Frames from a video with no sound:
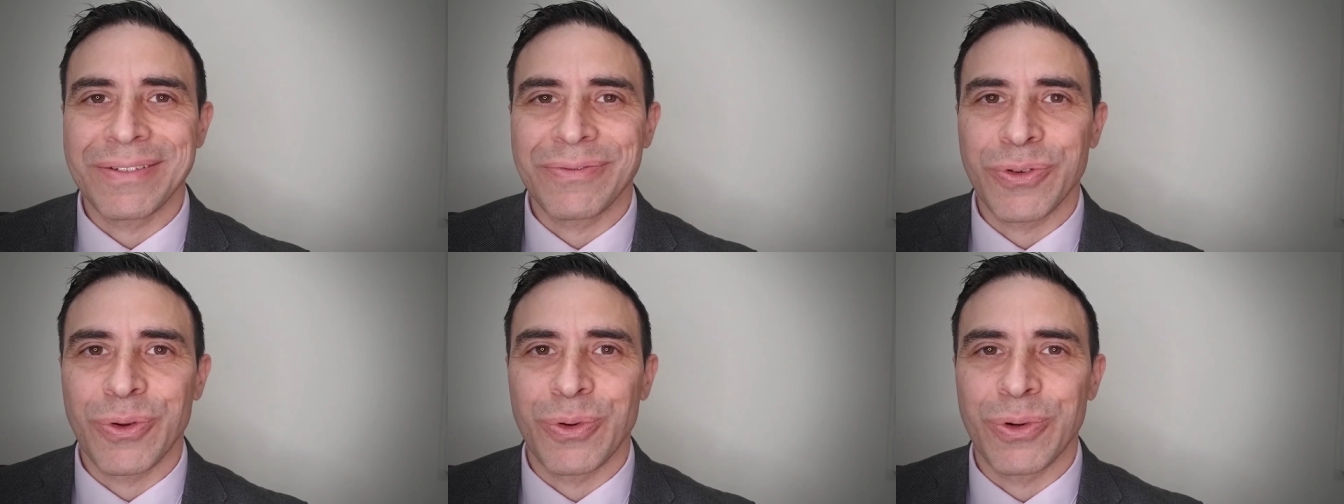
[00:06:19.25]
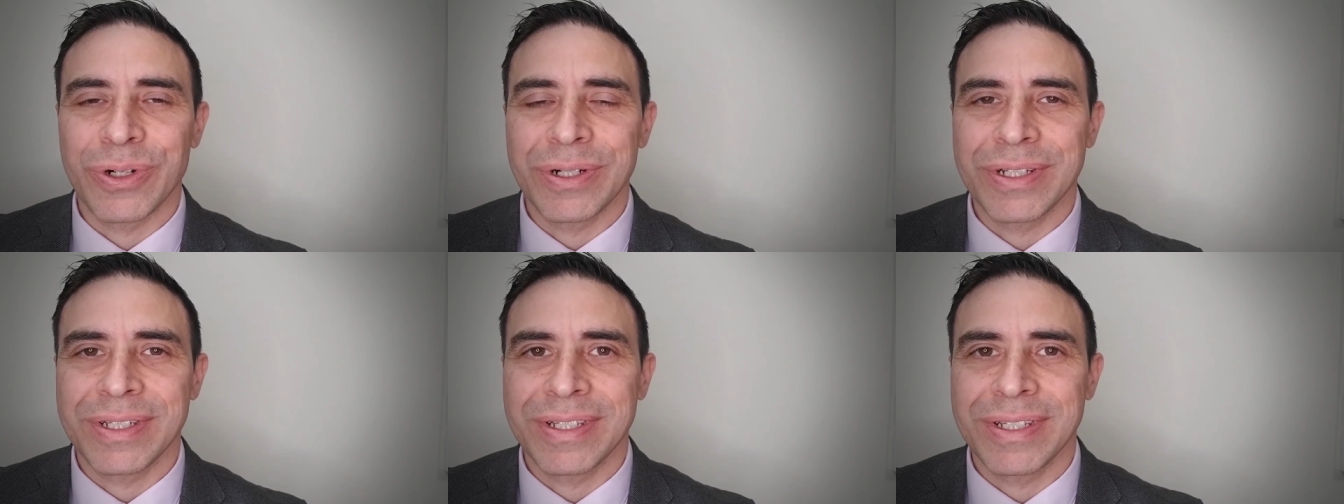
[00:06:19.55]
of
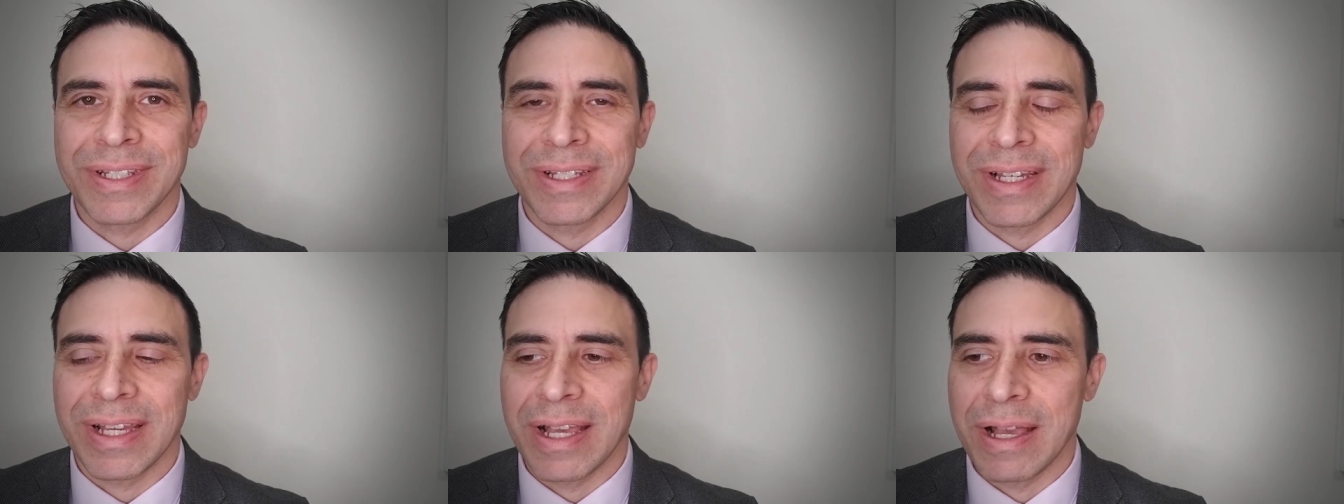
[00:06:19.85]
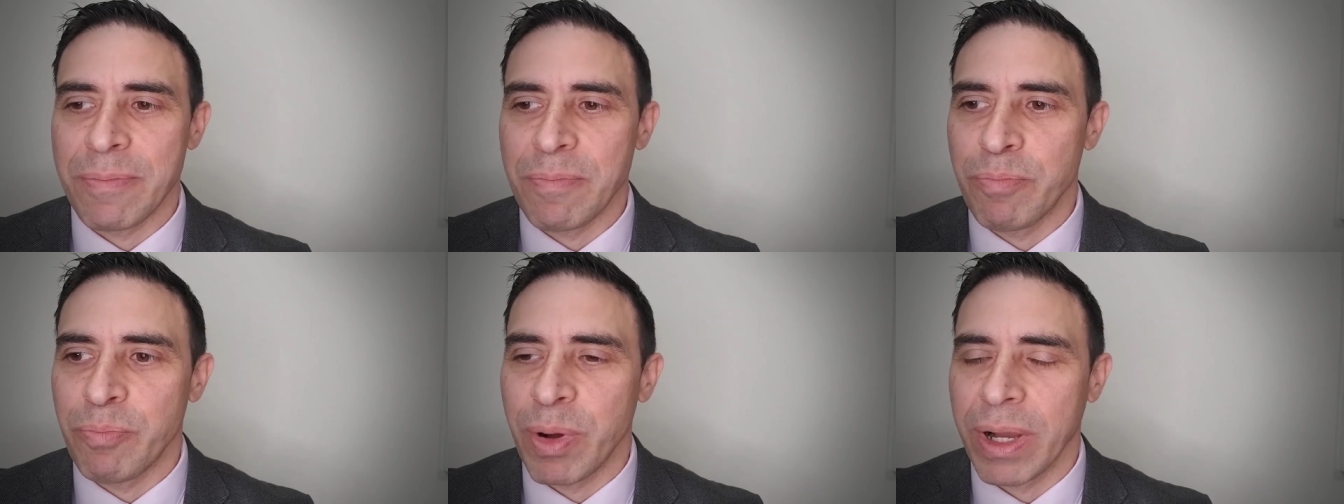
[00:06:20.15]
course,
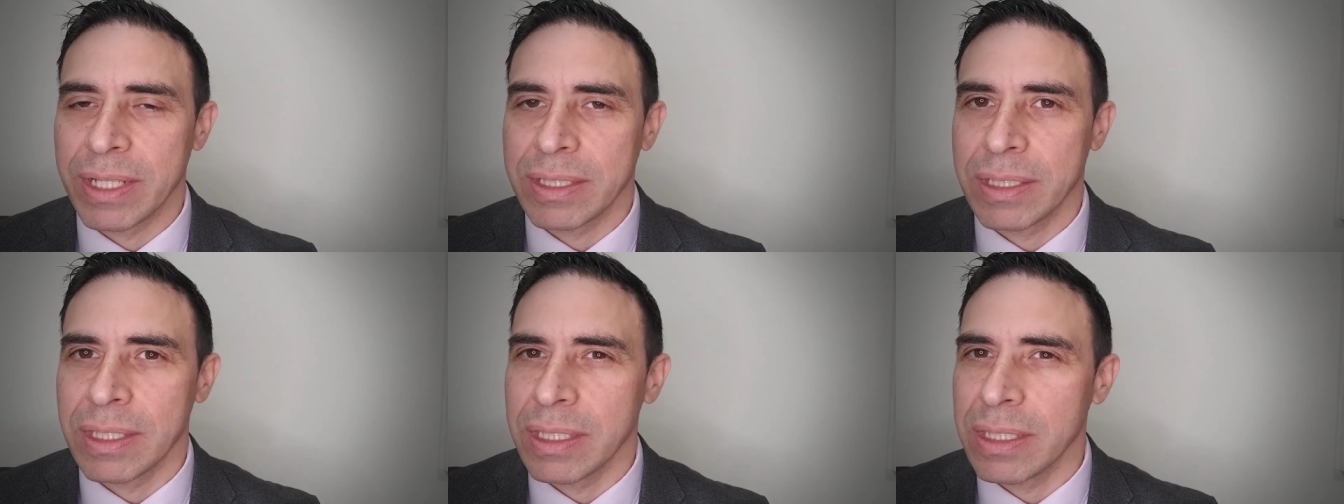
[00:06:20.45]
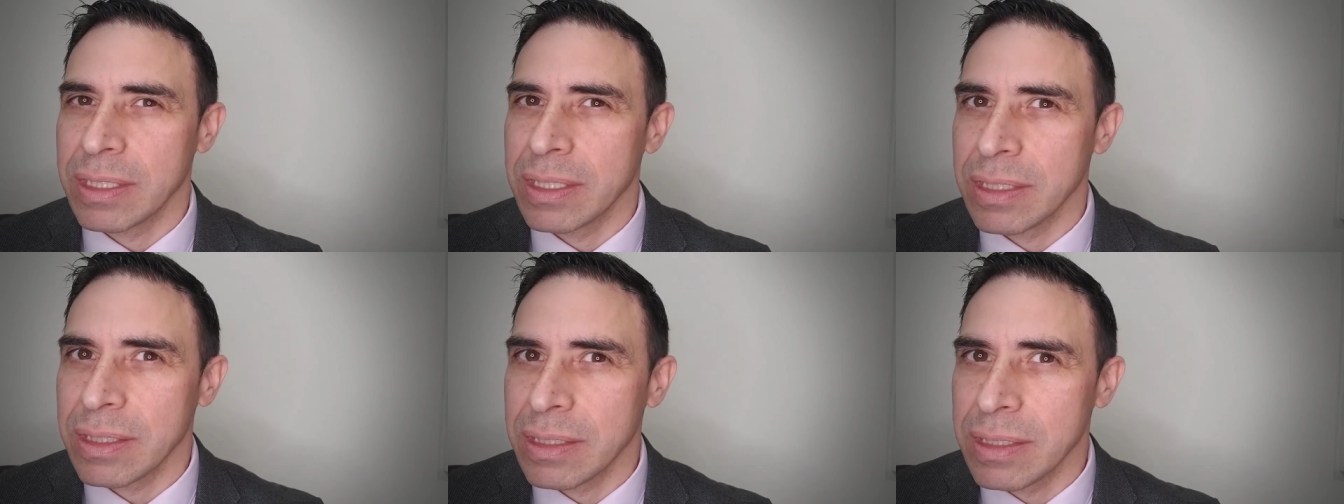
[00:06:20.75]
uh,
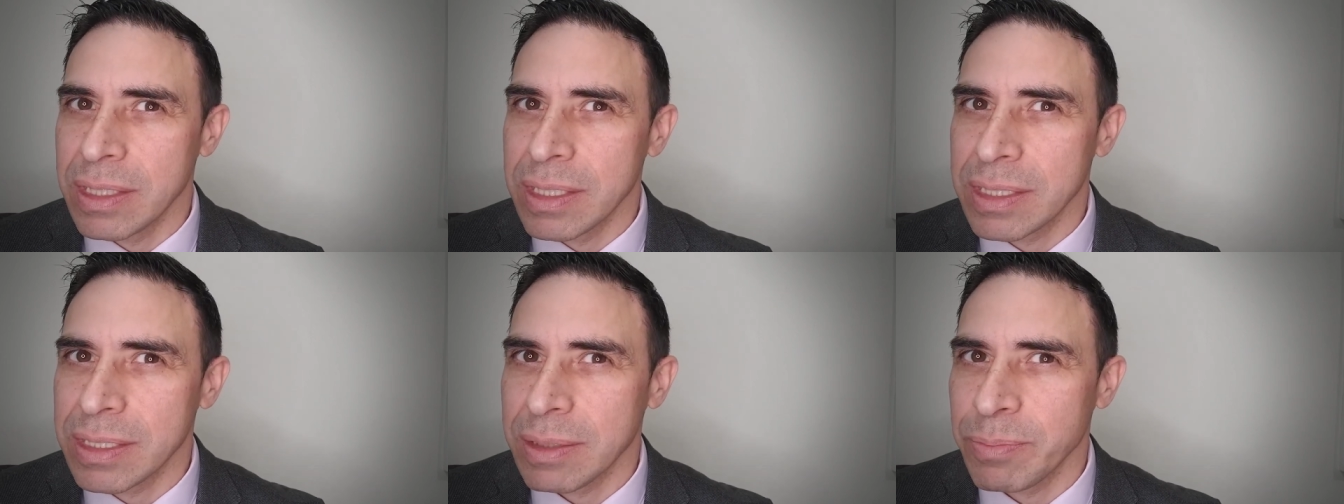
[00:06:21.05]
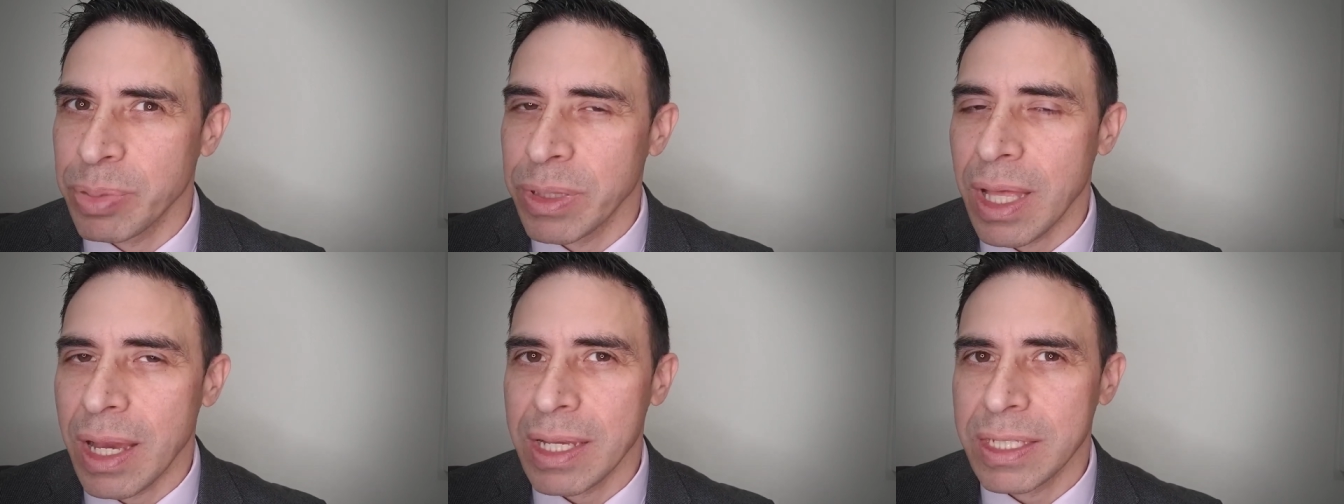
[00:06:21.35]
but this
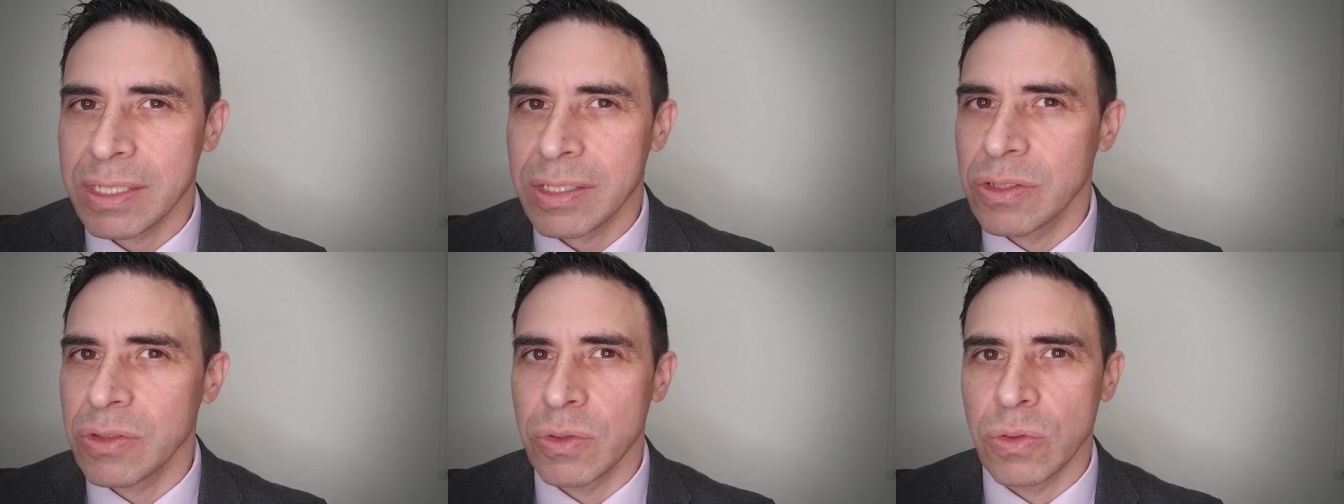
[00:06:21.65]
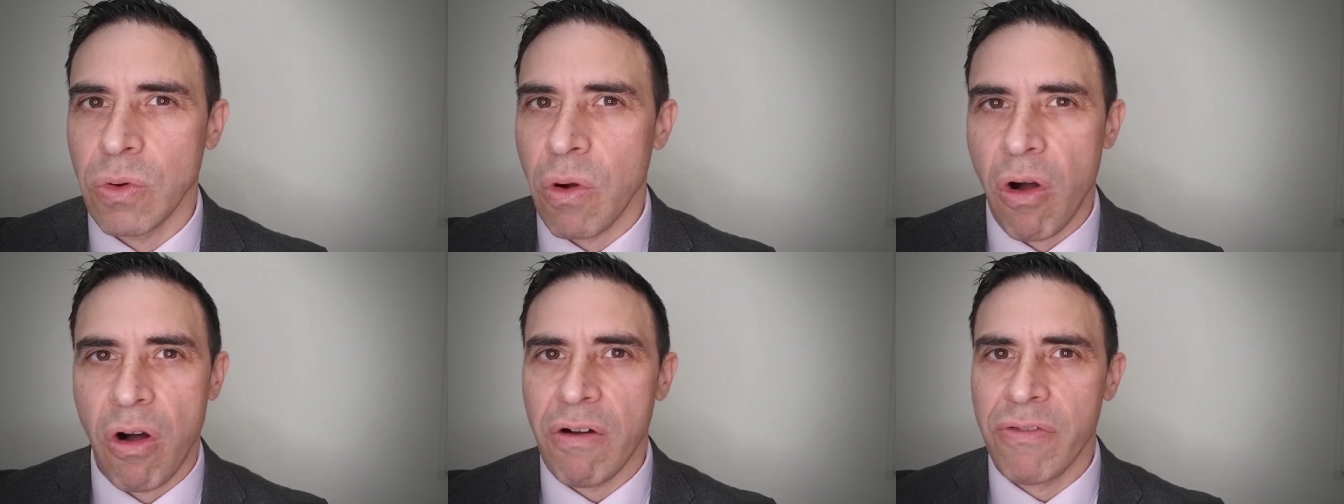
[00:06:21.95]
applies
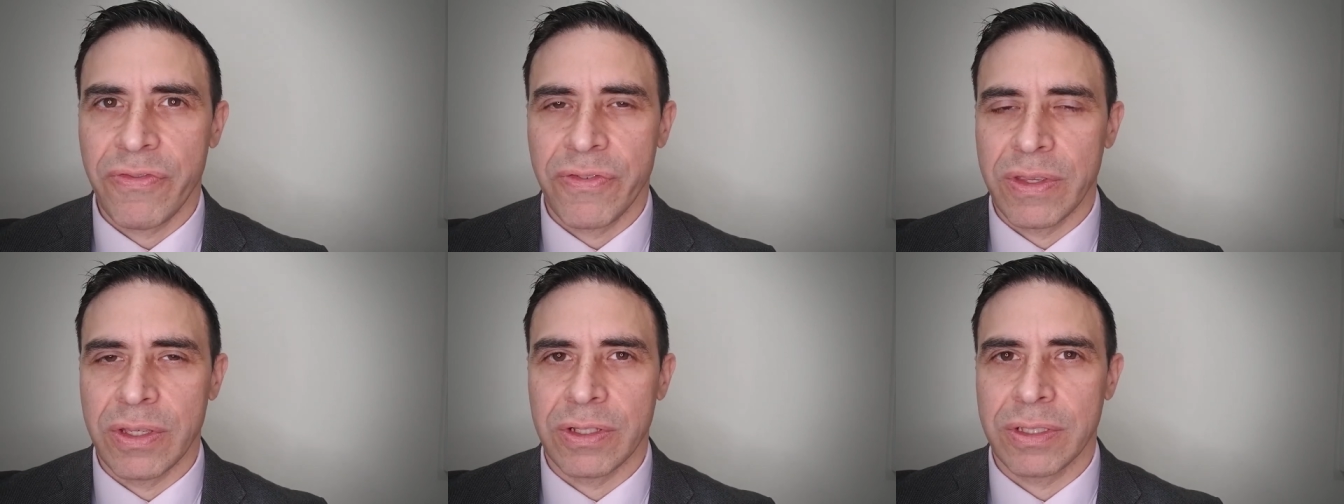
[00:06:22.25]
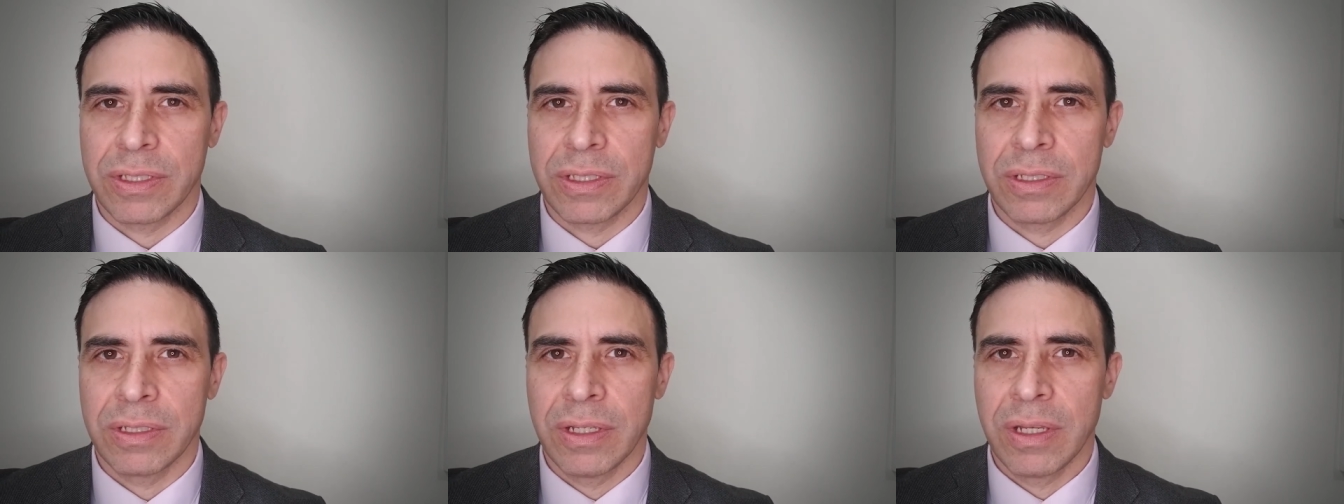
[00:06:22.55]
to all
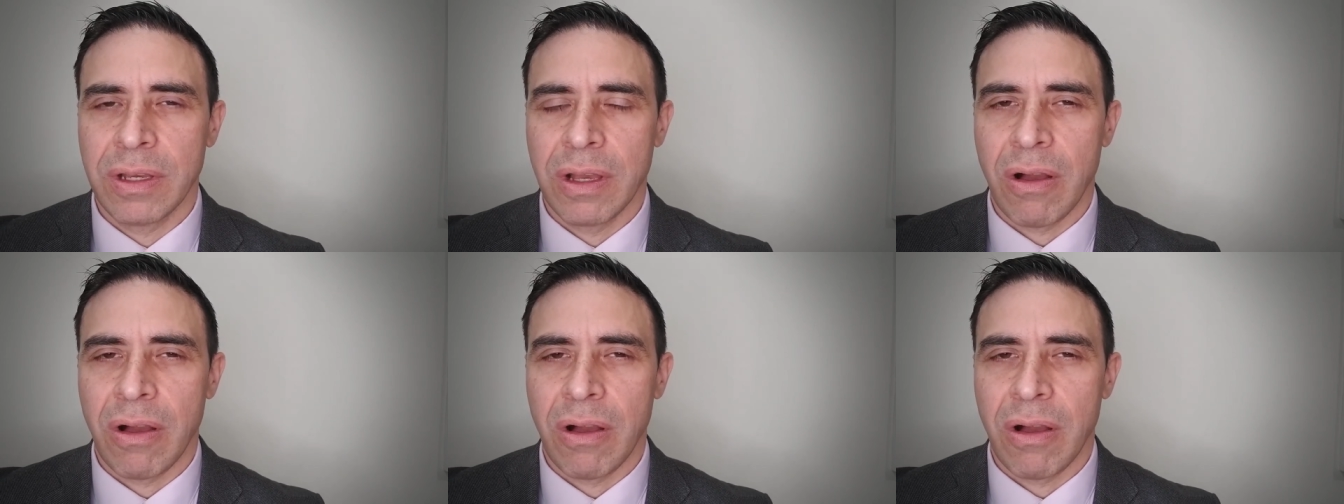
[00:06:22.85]
fields,